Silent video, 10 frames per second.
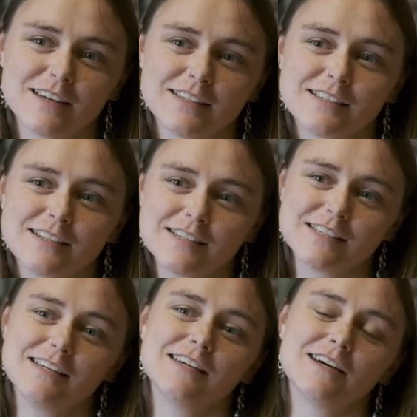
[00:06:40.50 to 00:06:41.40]
is to
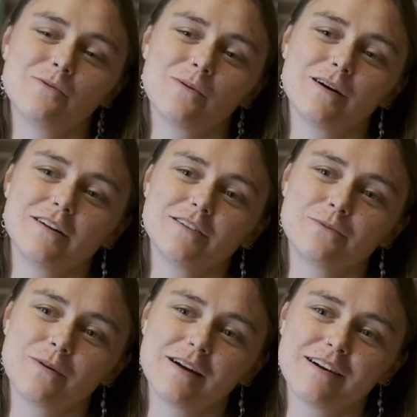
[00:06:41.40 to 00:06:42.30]
see a world
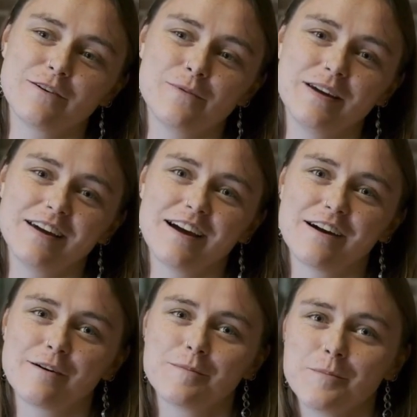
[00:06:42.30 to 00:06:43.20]
where we
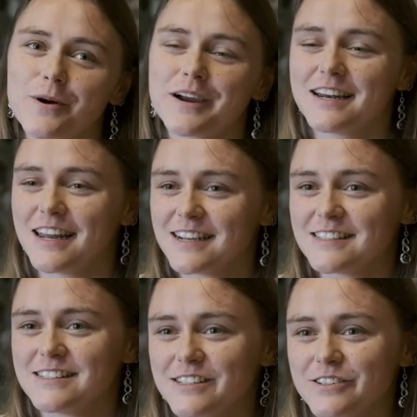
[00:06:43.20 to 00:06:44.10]
are more
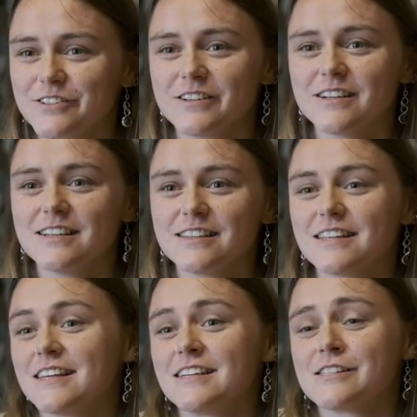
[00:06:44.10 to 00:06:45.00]
connected to
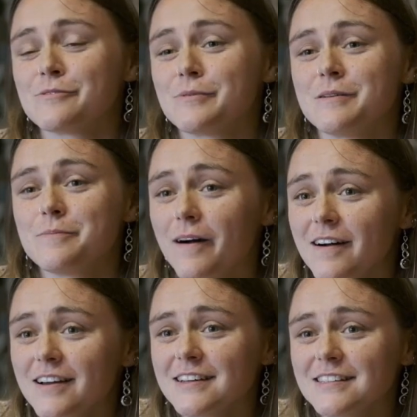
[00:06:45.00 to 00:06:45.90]
the things that we
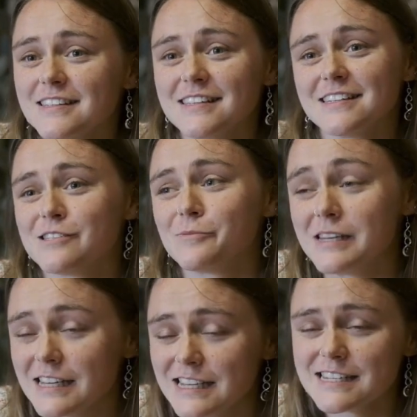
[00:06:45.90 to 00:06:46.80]
buy, the things that
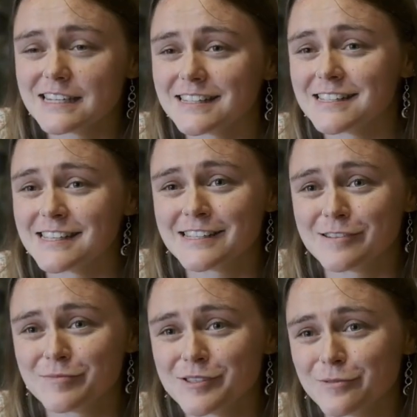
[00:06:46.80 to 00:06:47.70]
we eat, and the
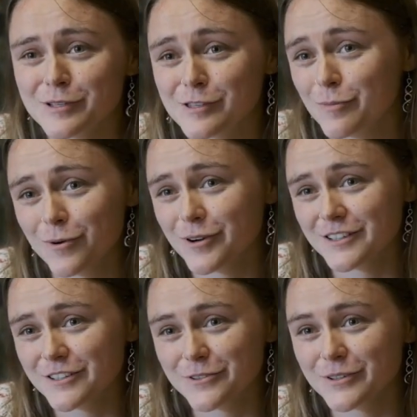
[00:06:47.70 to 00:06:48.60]
systems that we
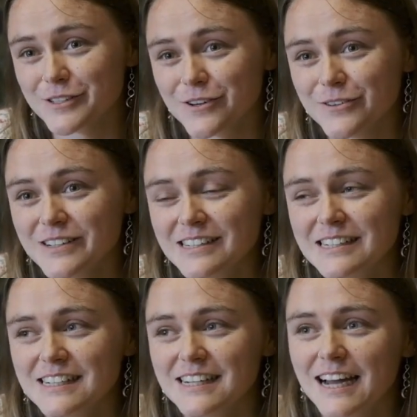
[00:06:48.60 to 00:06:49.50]
support in doing so.
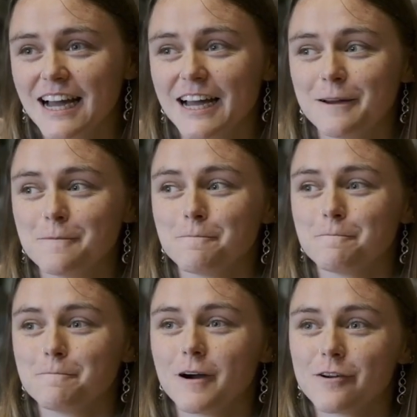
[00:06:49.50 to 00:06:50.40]

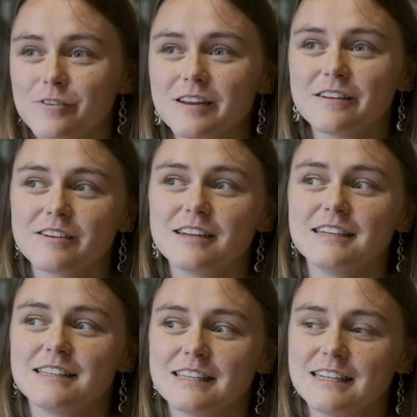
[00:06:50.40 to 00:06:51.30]
I
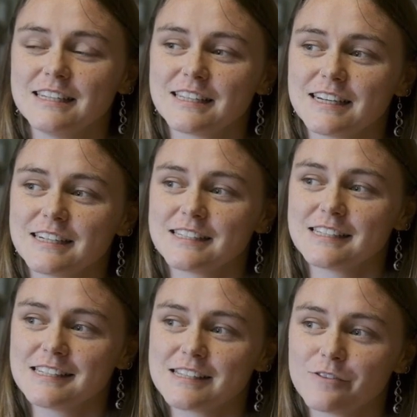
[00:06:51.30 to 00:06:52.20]
really think that
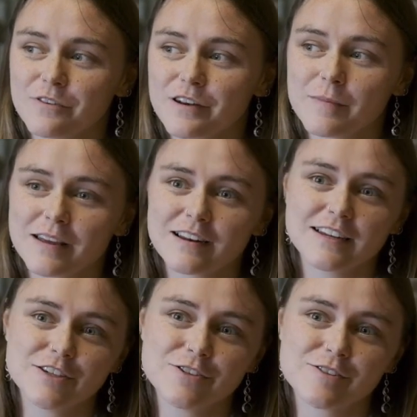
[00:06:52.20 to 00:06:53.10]
the fundamental
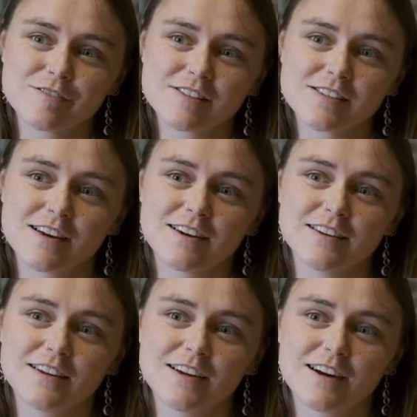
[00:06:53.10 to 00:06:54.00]
issues of
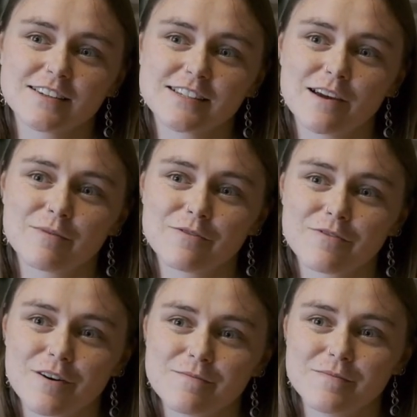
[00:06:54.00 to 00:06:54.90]
society are stemming
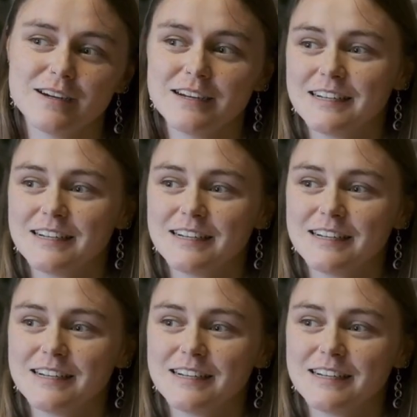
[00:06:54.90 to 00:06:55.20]
from